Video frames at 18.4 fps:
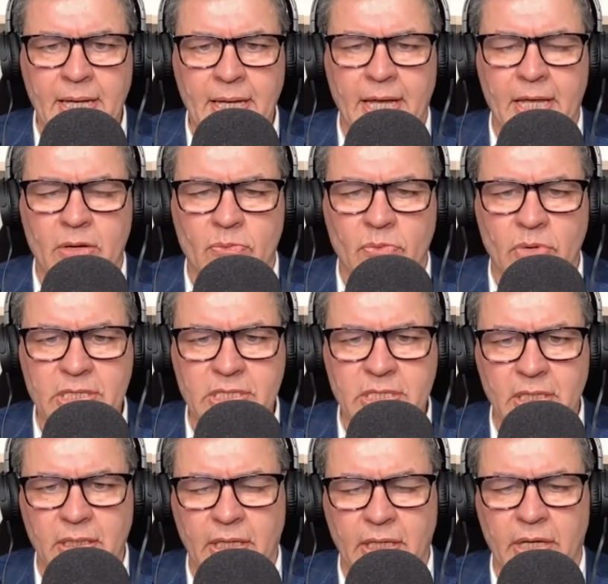And
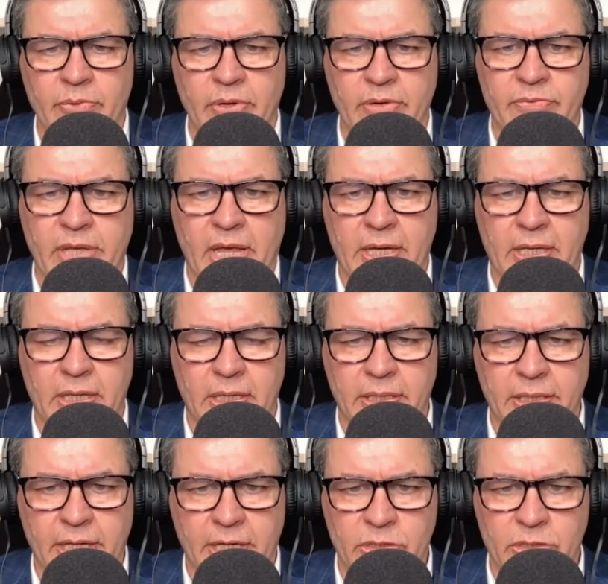recently, we've taken
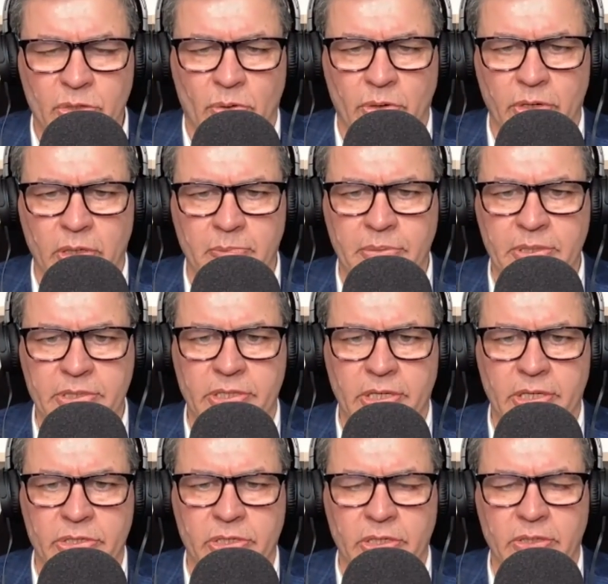an editorial
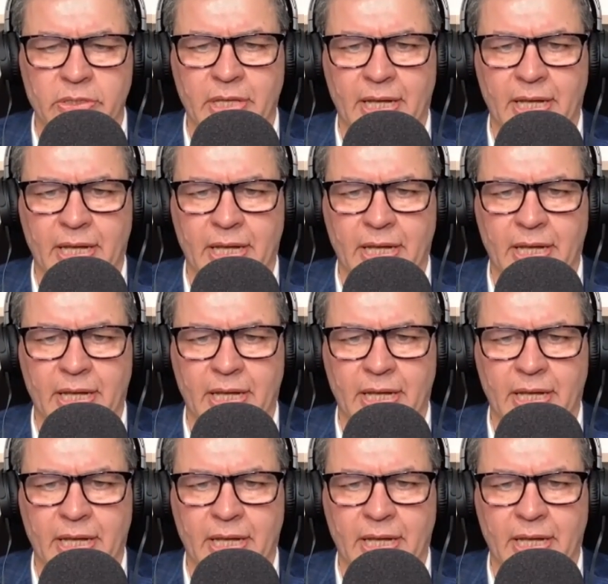position